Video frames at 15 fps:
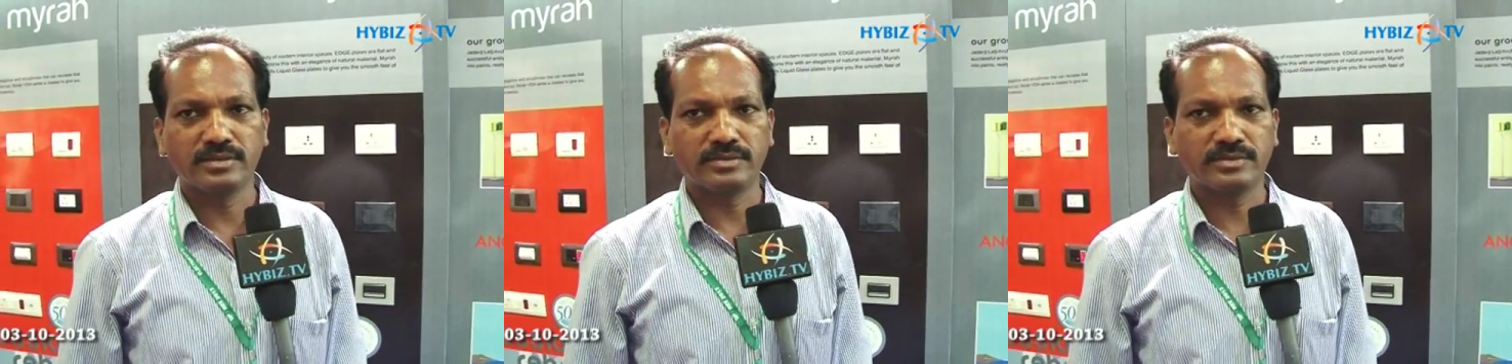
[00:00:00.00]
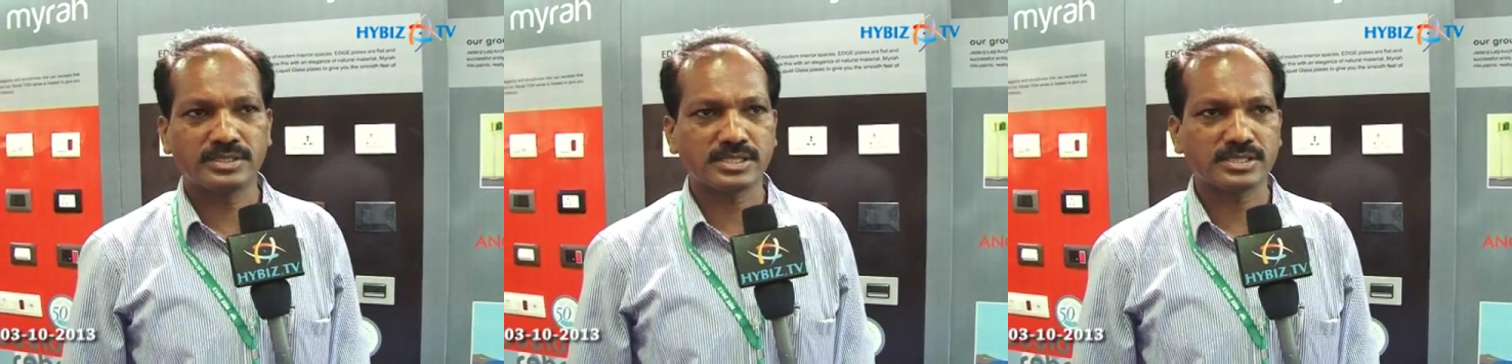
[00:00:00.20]

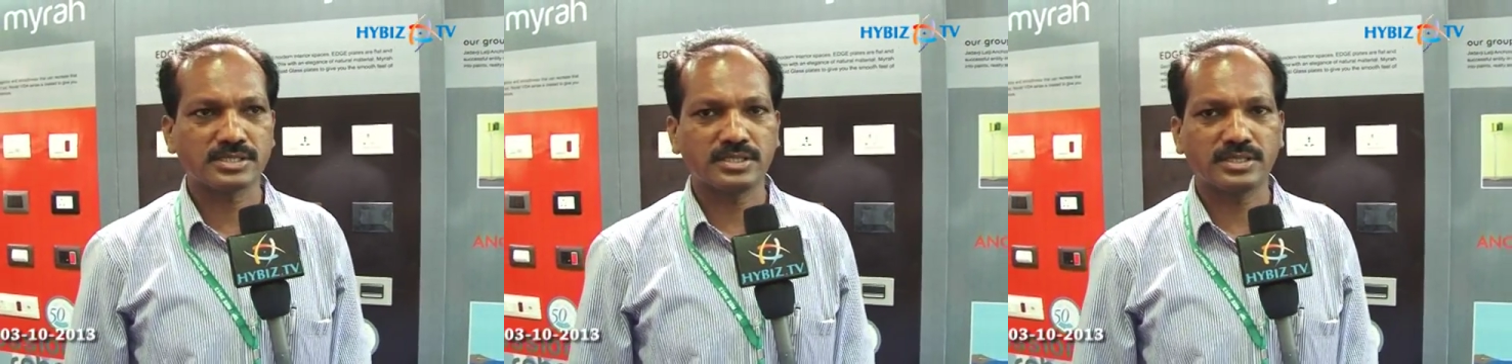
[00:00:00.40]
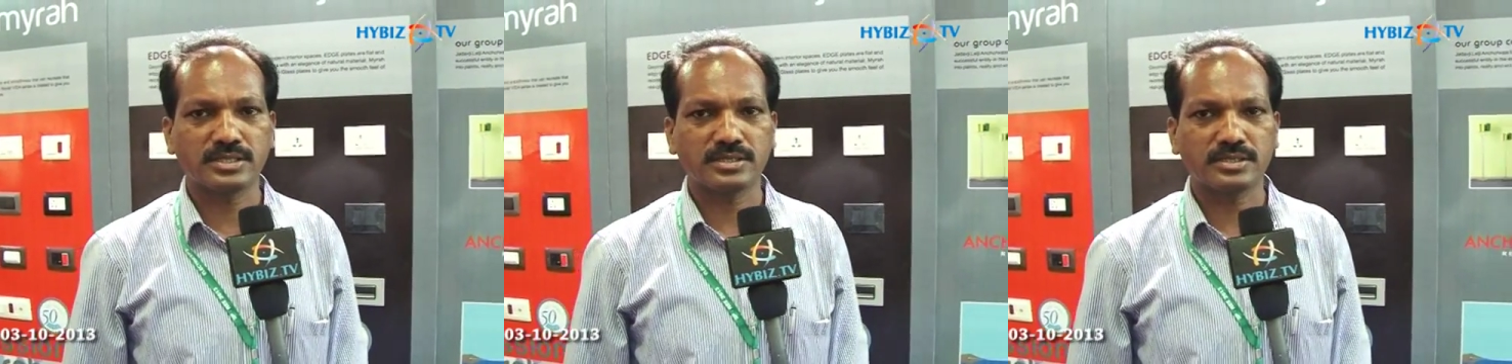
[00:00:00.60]
which has
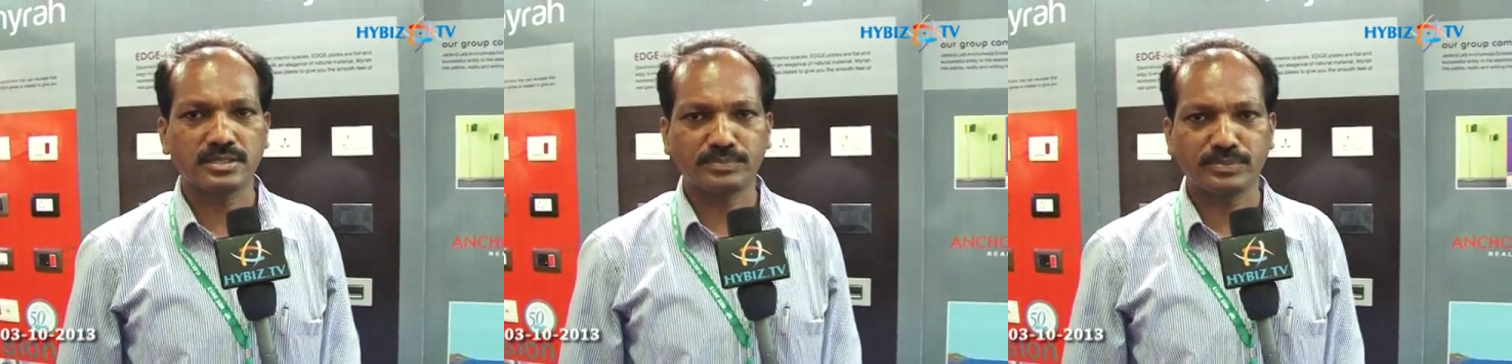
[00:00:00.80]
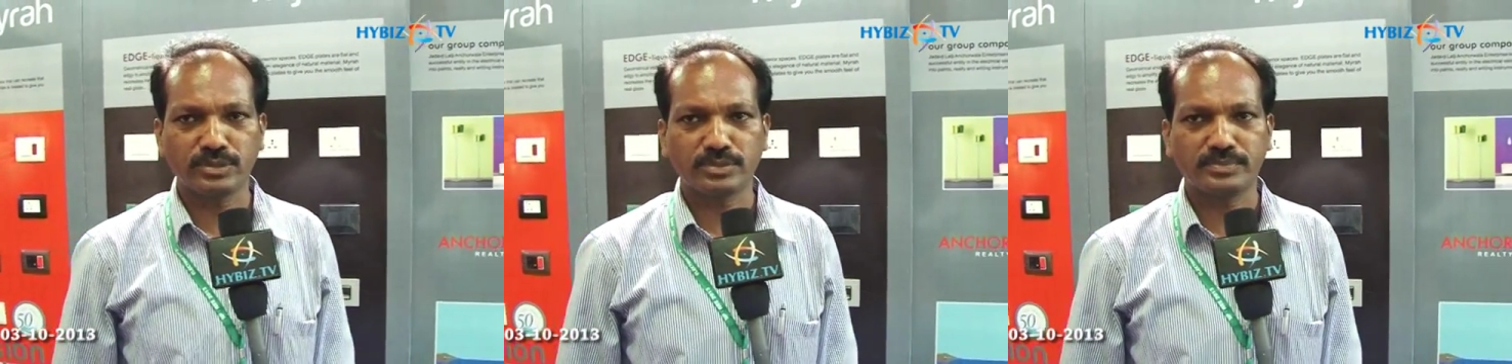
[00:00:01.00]
got uh, the
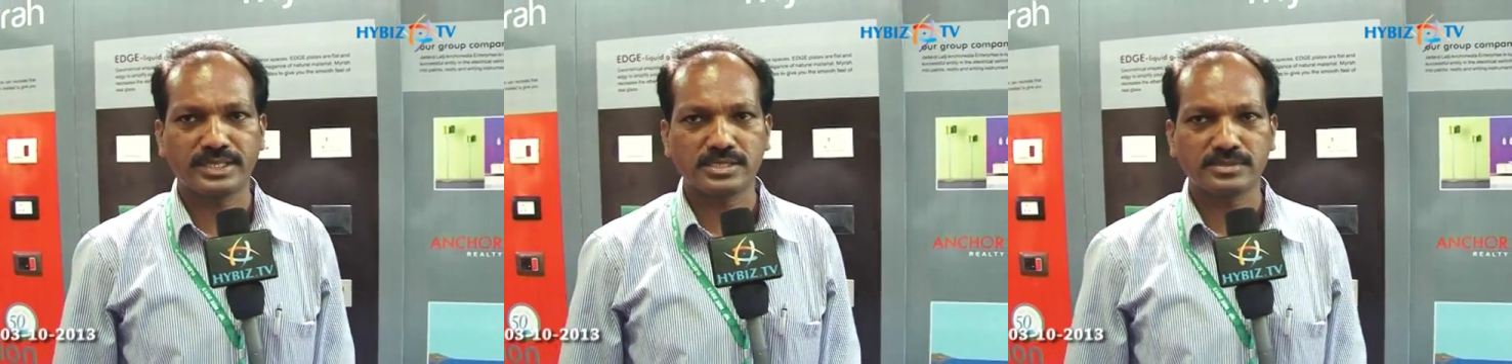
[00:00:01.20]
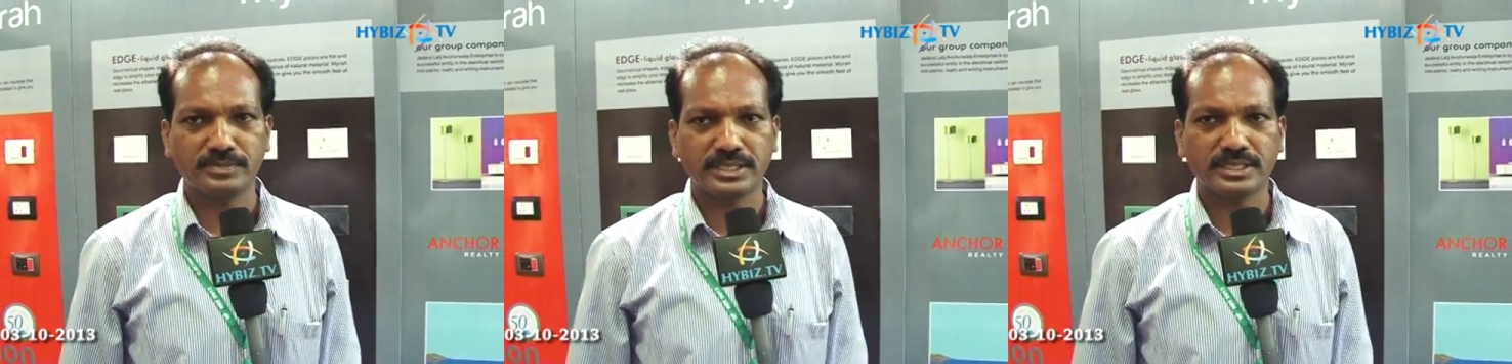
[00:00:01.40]
pure
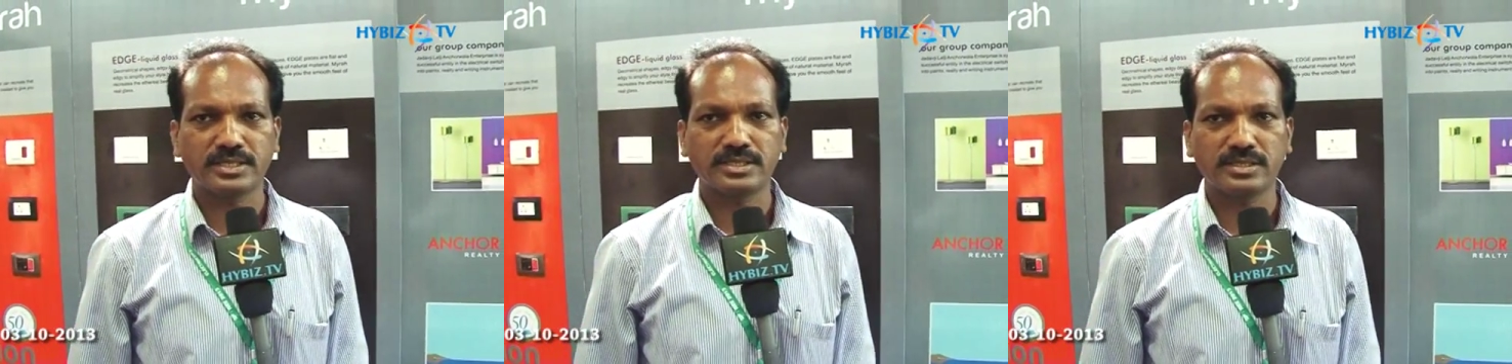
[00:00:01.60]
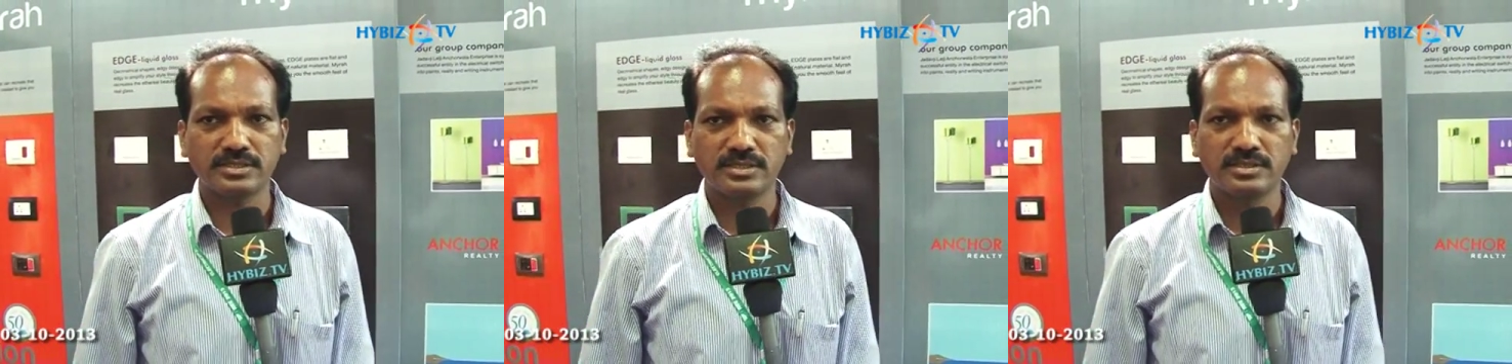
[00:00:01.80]
brass
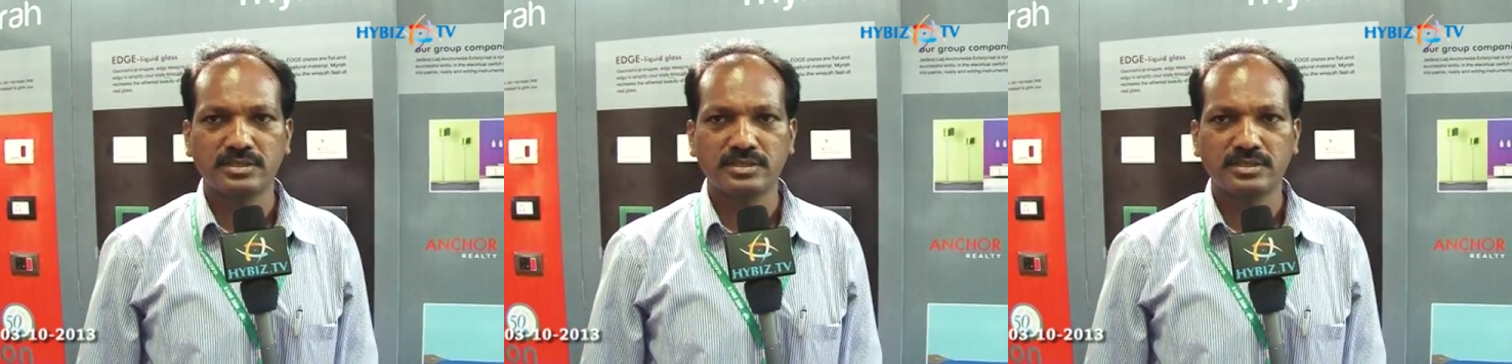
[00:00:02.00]
material